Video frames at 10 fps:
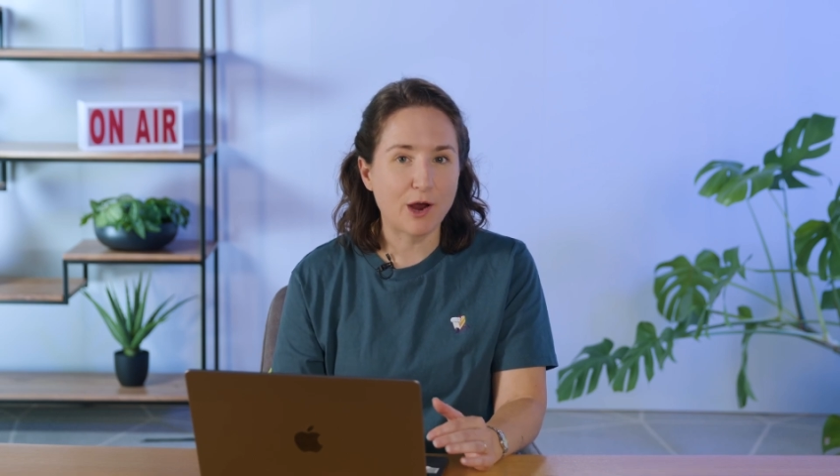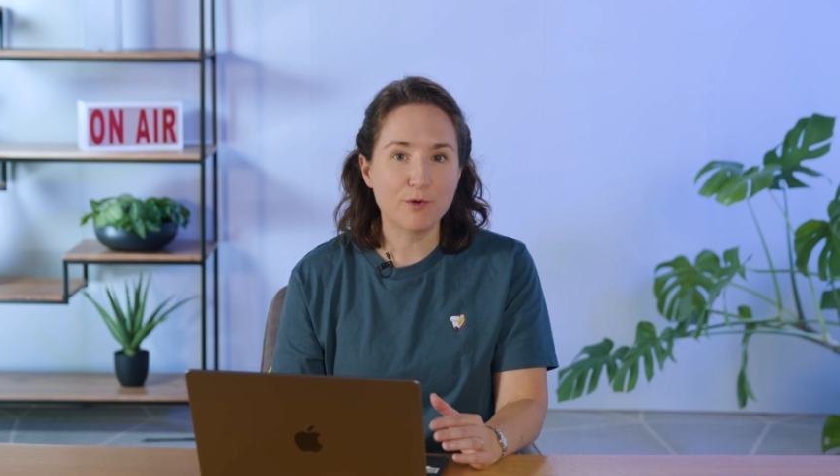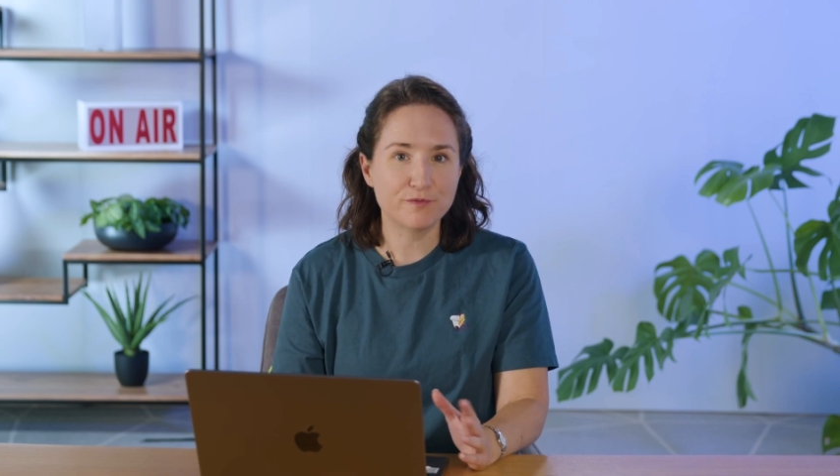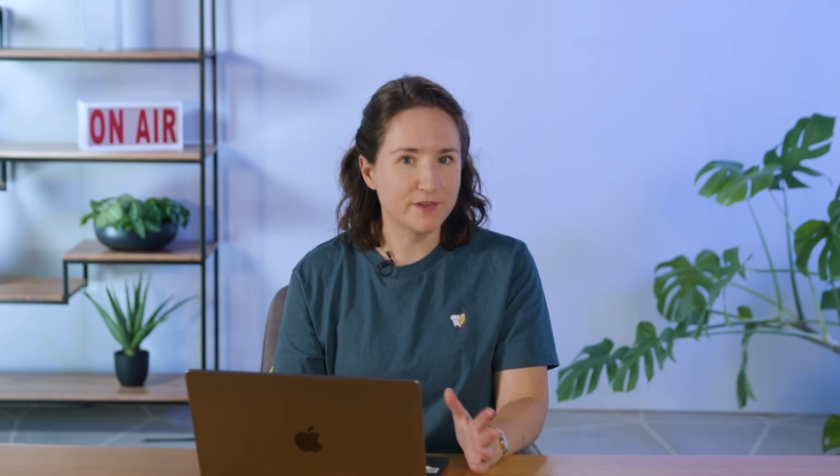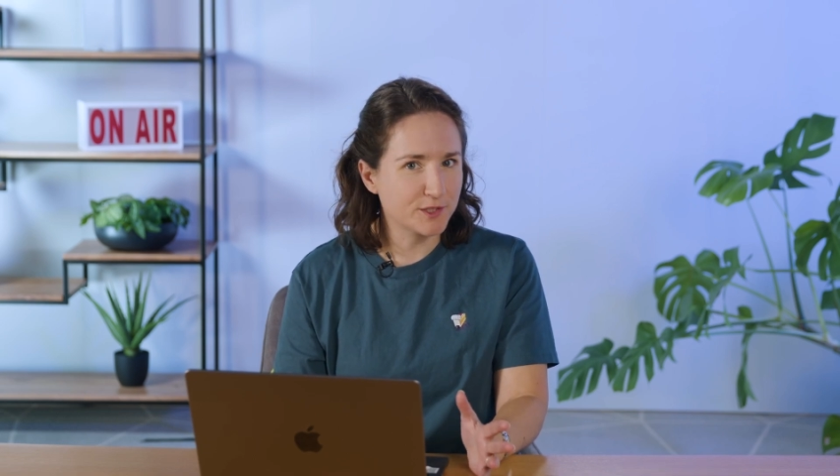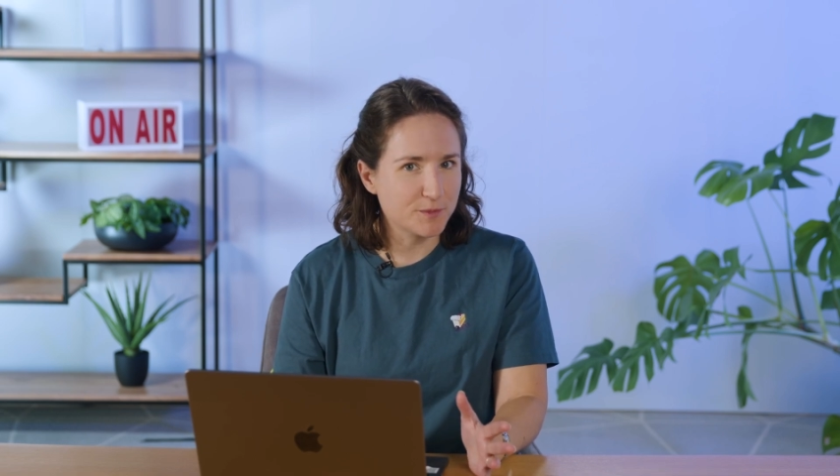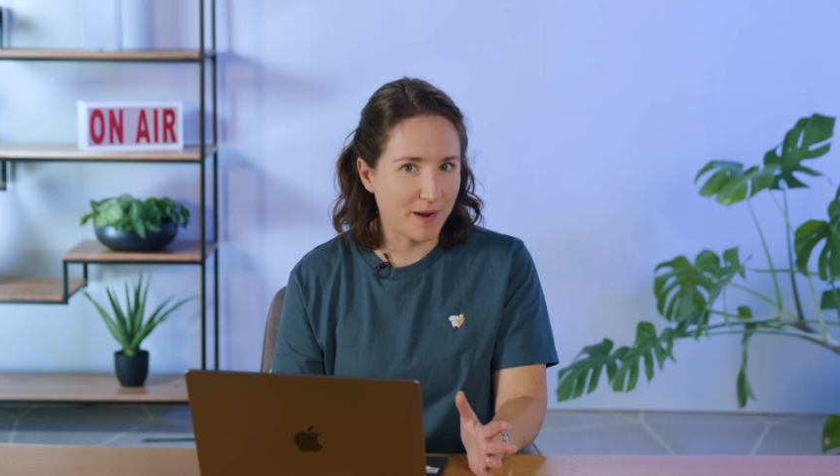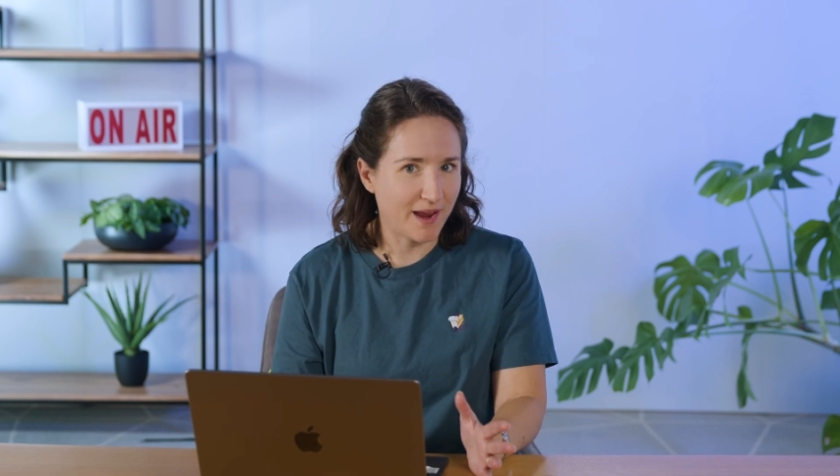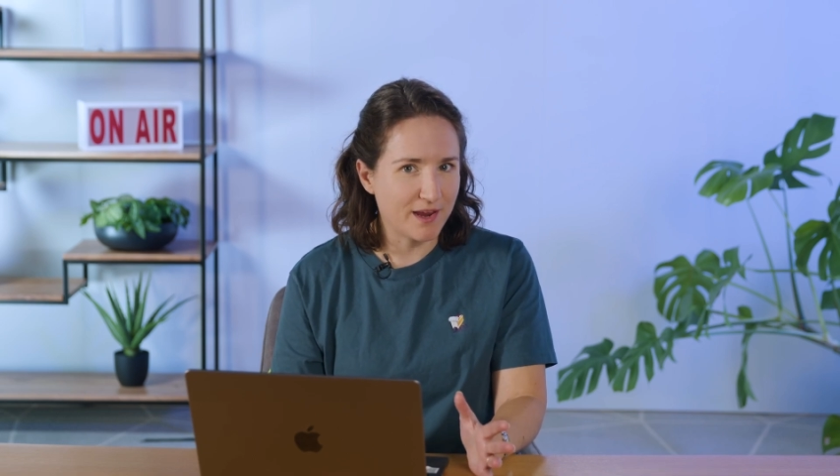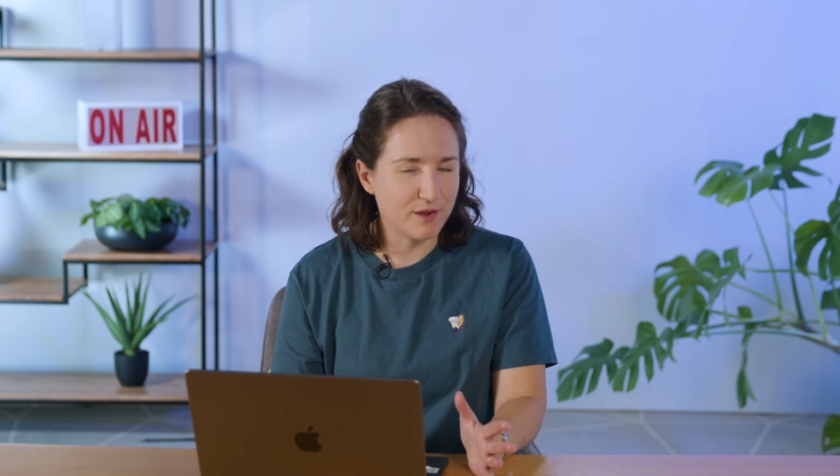how fields
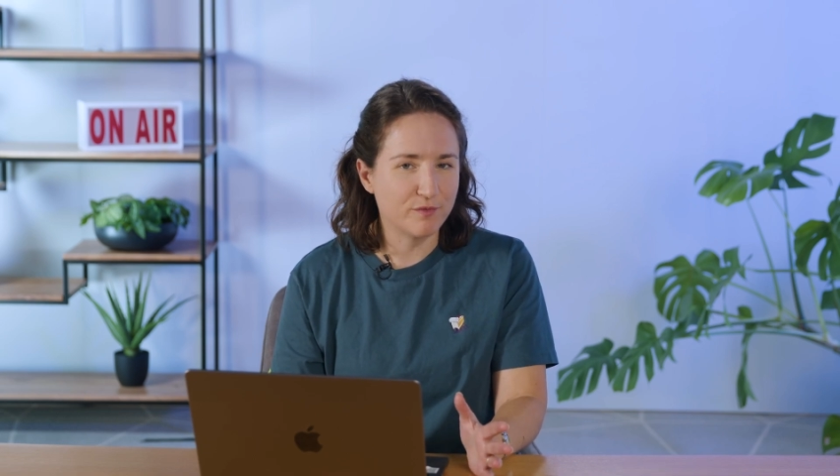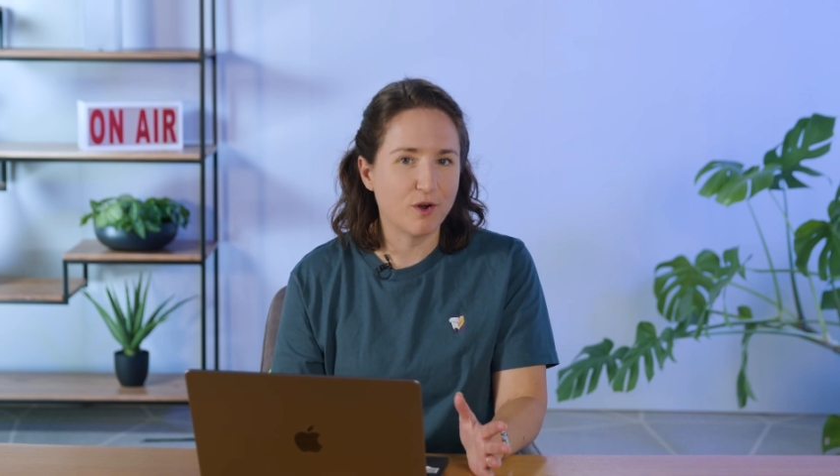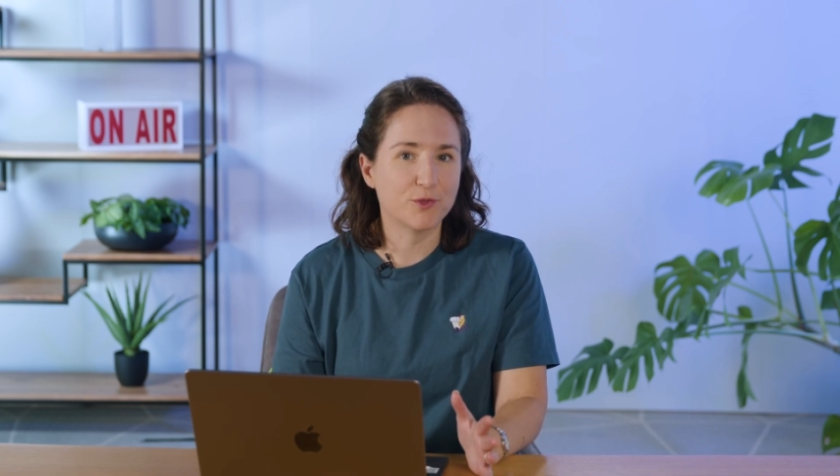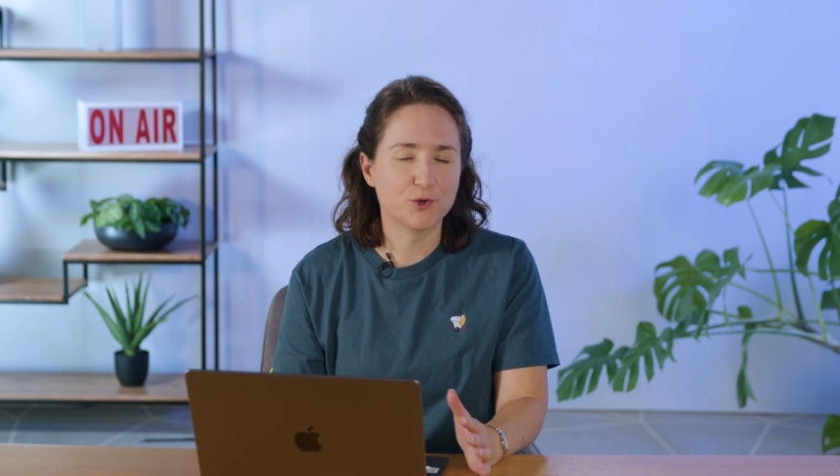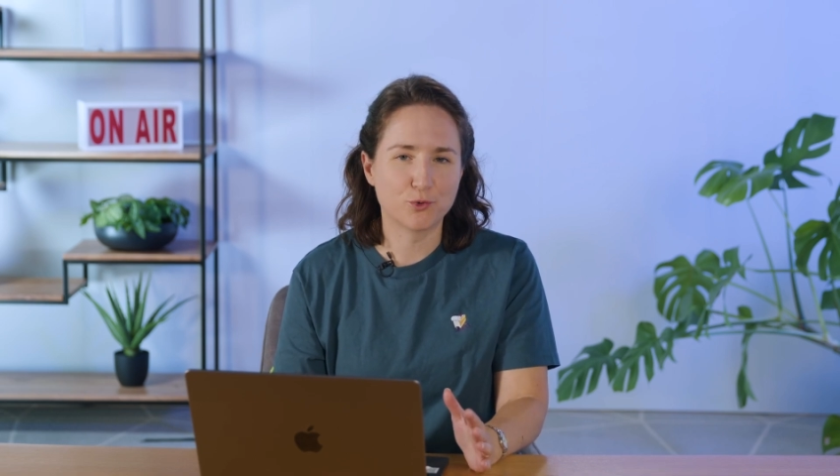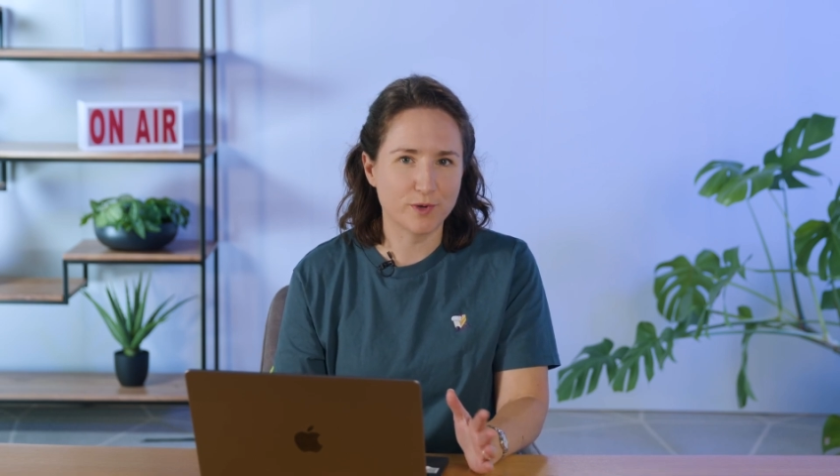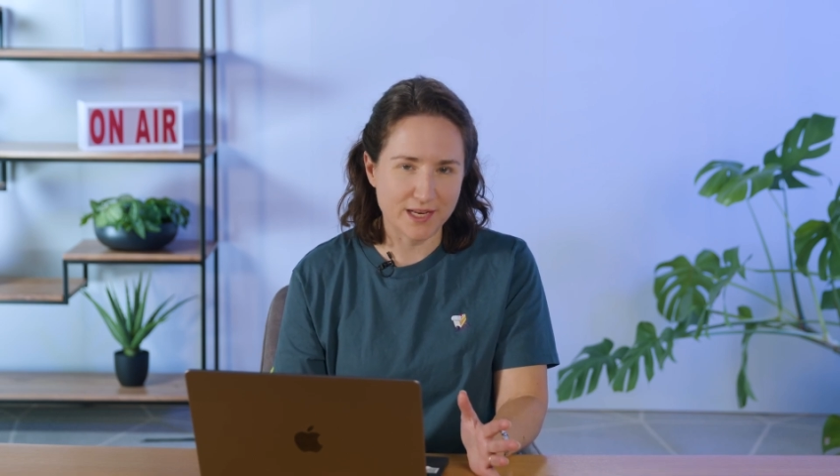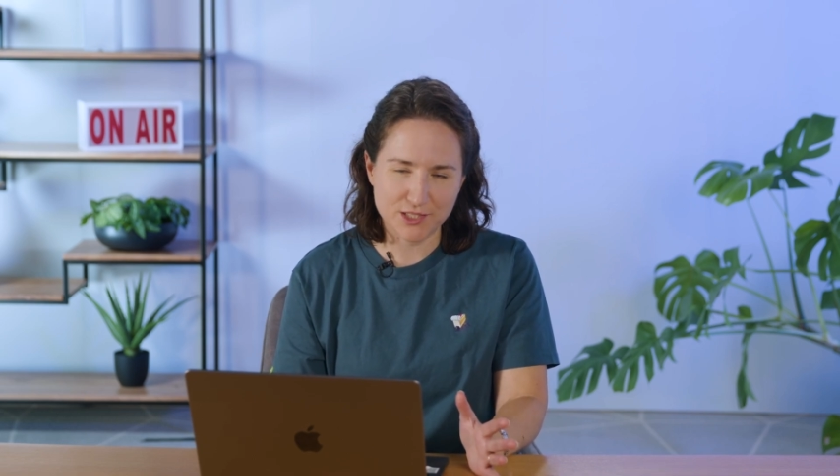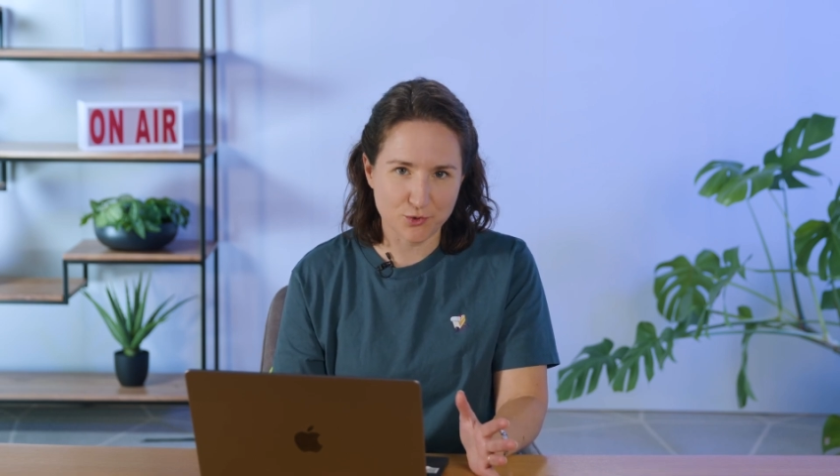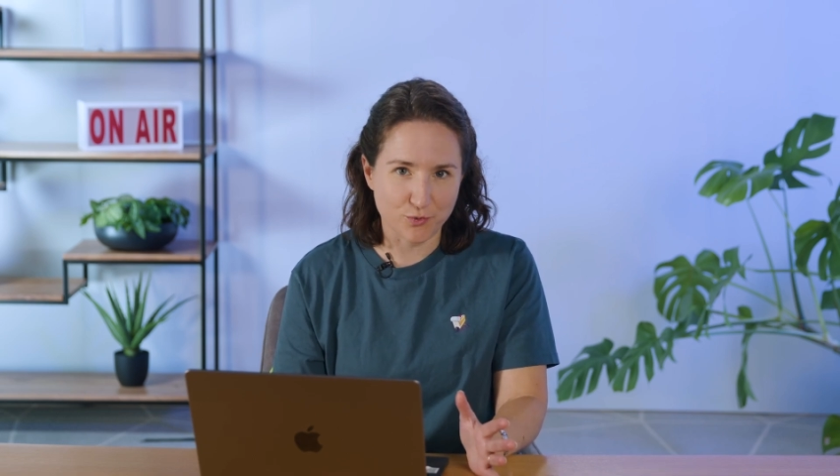behave on the
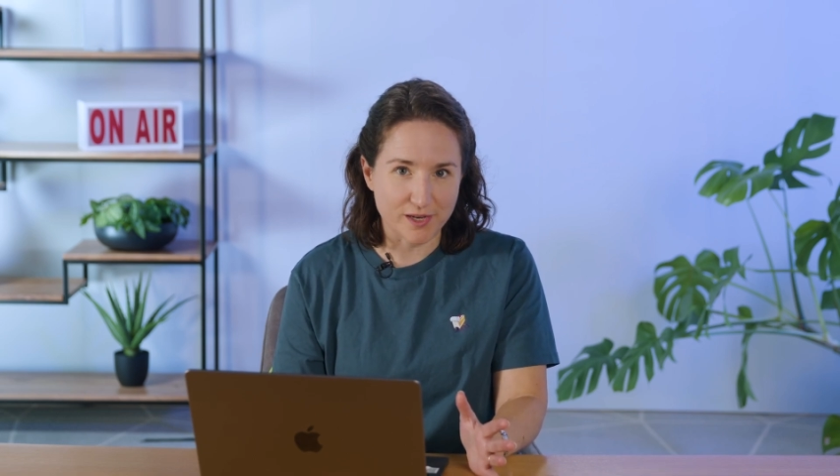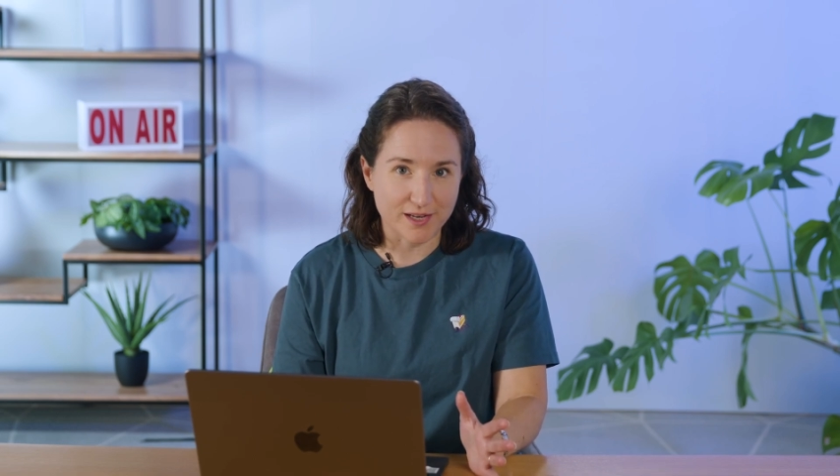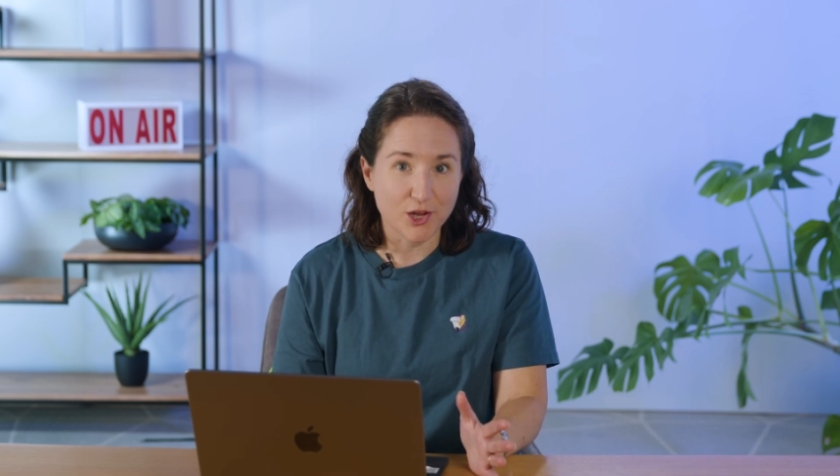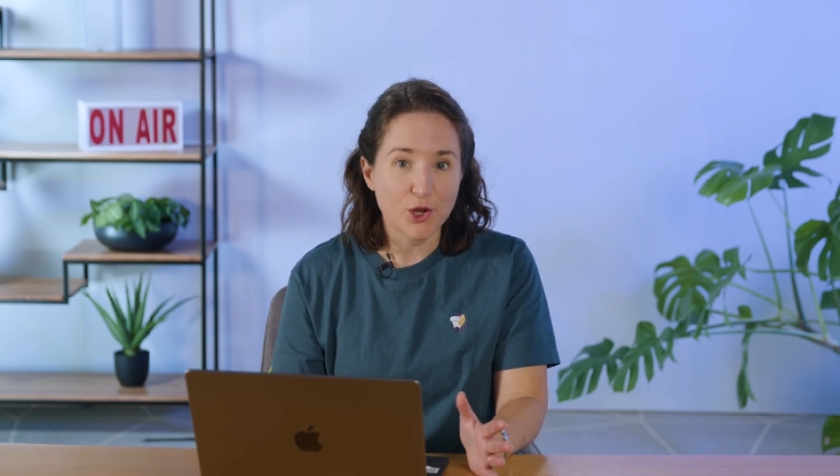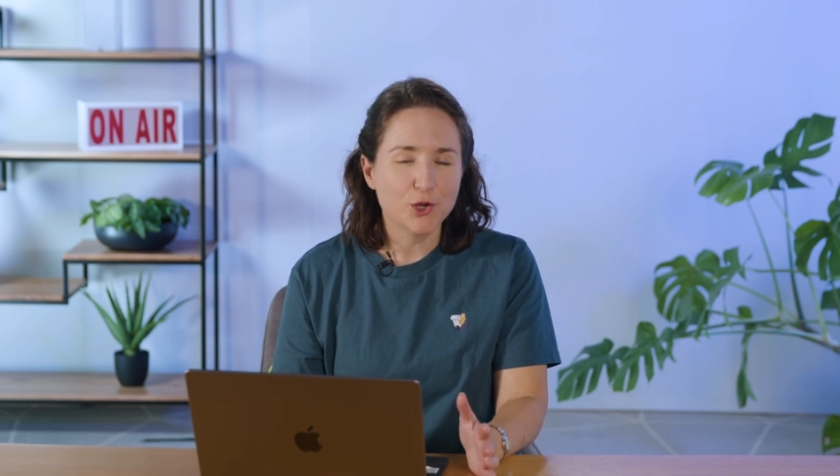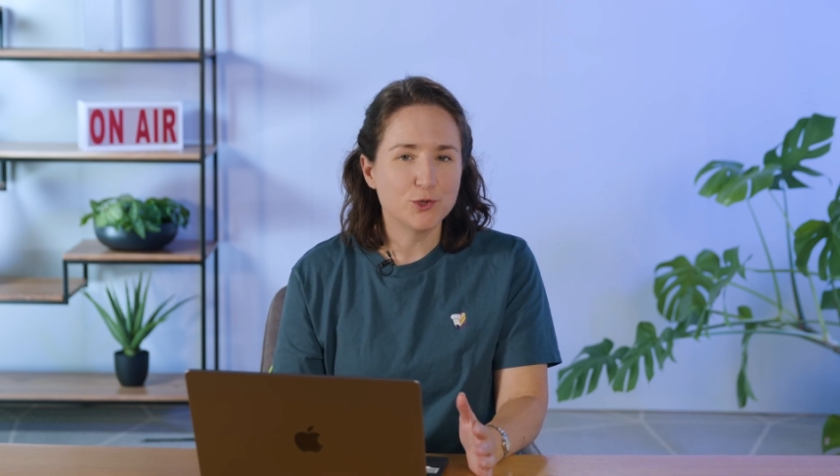Create screen